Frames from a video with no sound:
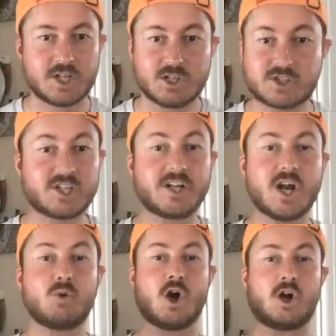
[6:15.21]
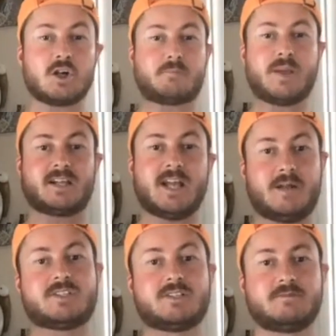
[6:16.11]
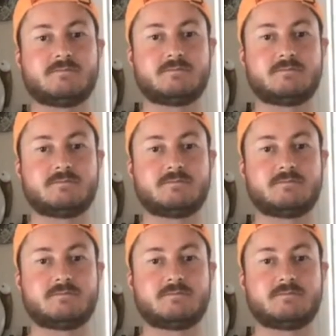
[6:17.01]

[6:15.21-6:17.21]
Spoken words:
you should no longer pick games.